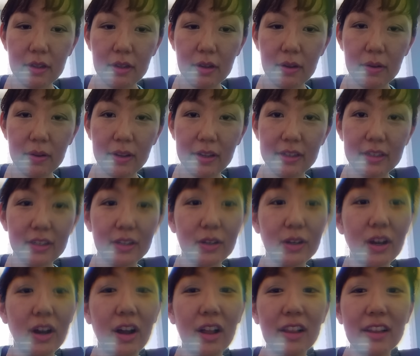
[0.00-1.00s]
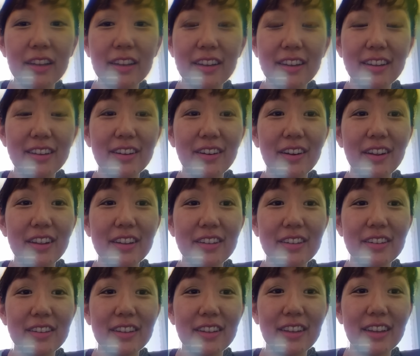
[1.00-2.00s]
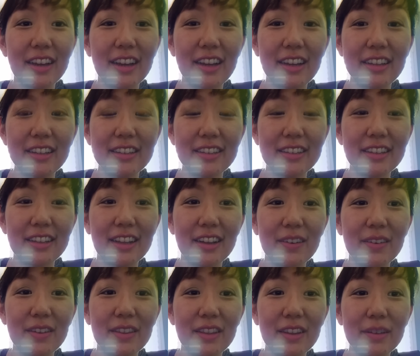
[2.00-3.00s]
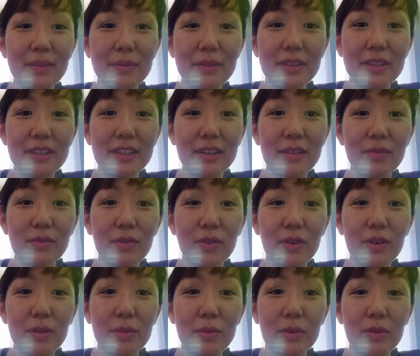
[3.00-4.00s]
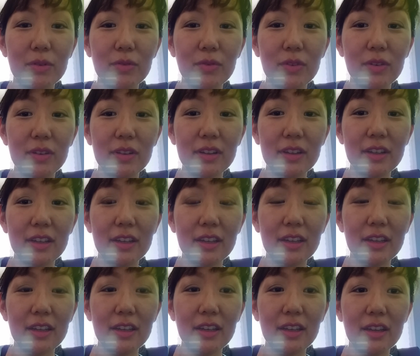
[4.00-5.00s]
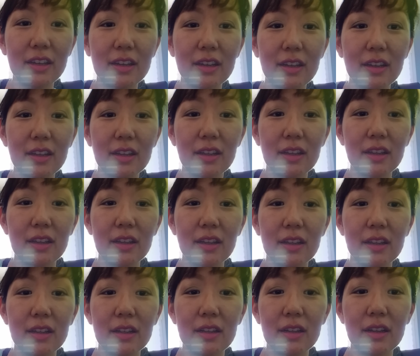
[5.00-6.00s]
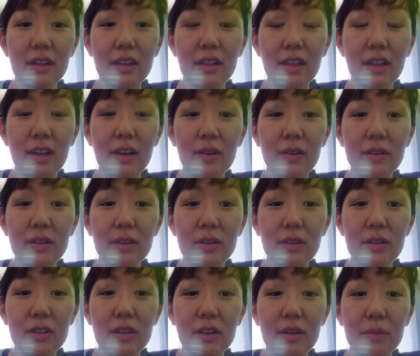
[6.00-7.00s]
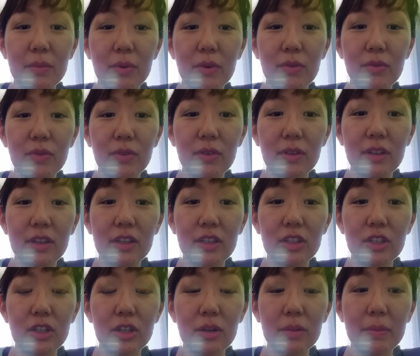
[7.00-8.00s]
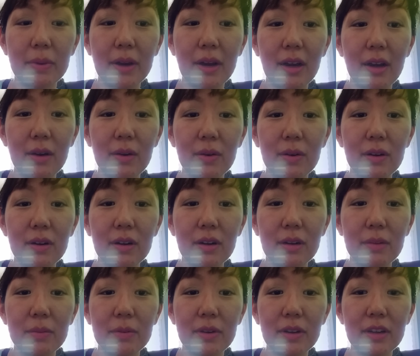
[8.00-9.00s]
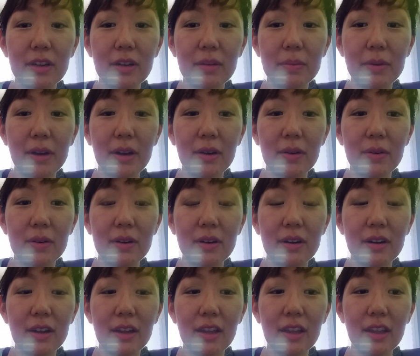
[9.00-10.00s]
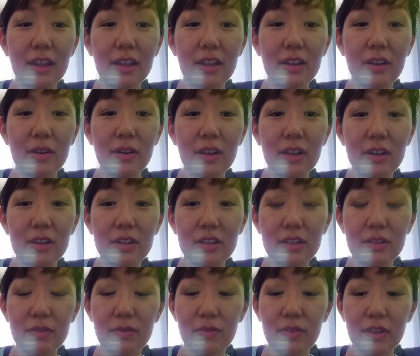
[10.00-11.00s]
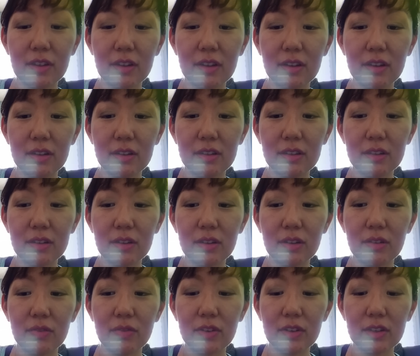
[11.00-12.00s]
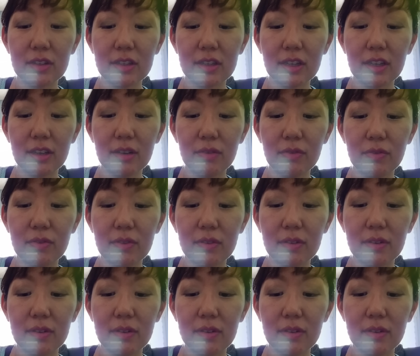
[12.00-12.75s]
Oh, yes, so calling in your angels and guides, allowing them to step forward more fully, allowing you to come more fully into your power, upgrading your power and your energy field so you feel safe.